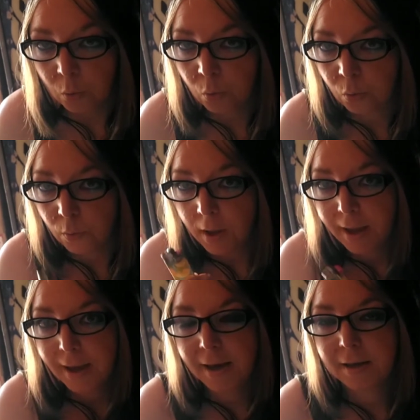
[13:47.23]
Ooh,
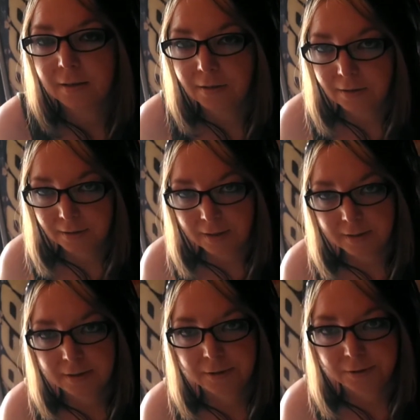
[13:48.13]
and
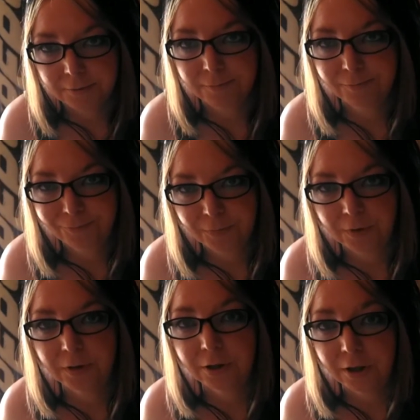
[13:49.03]
estate sales.
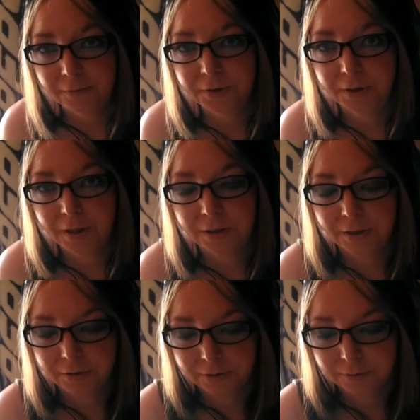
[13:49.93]
Love estate
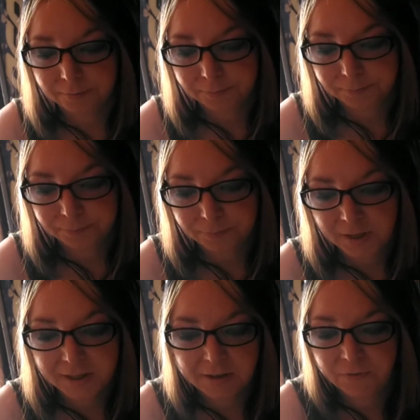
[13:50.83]
sales.
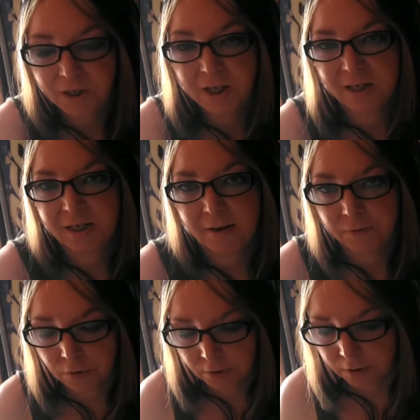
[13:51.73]
That's if the kids
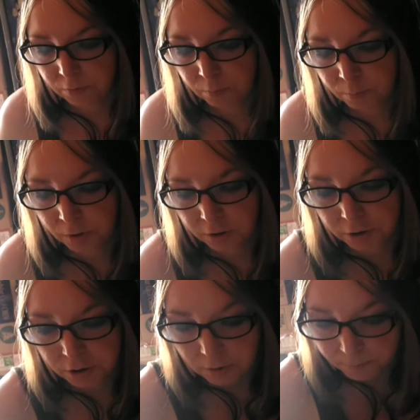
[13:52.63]
haven't already
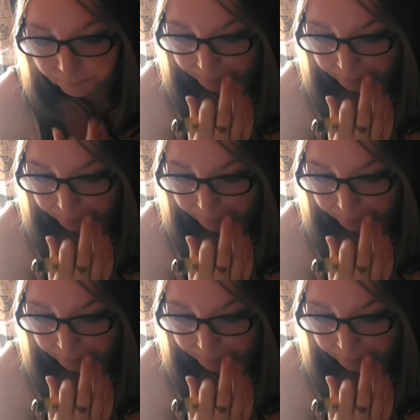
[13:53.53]
pillaged it.